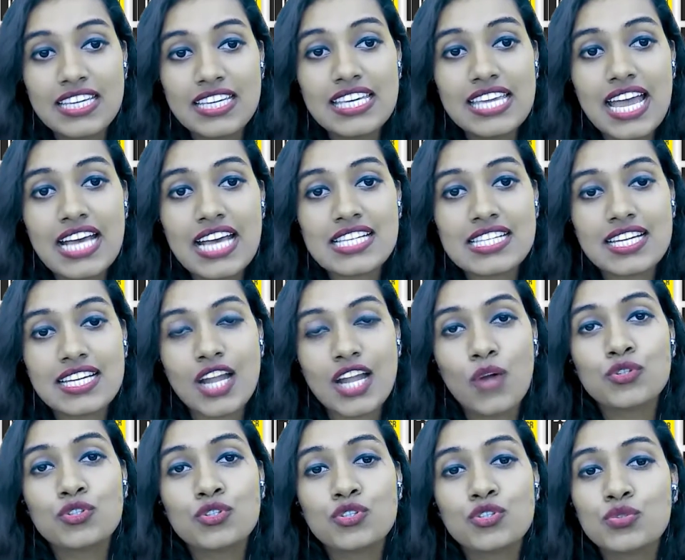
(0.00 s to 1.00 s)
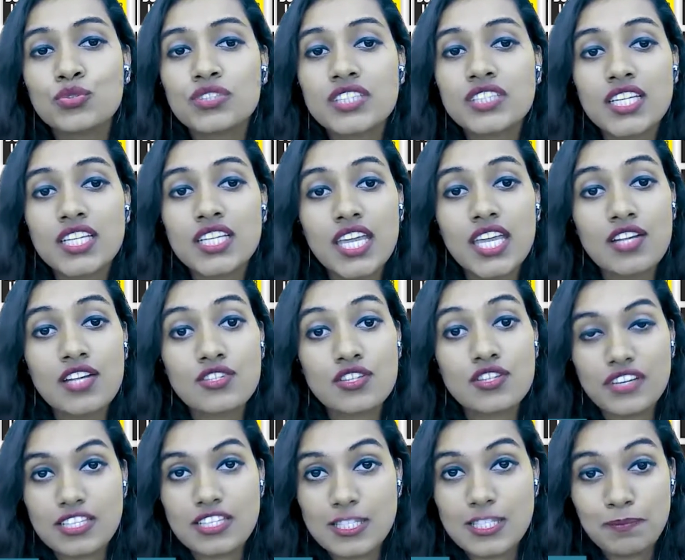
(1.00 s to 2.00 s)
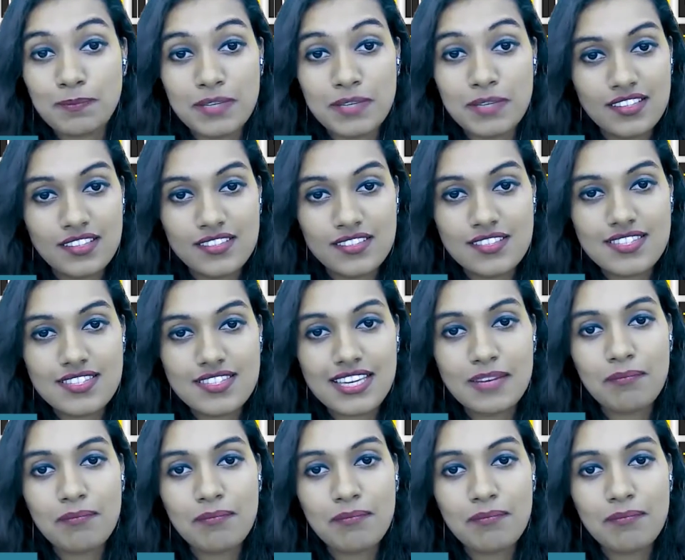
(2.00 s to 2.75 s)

He has around 2 decades of experience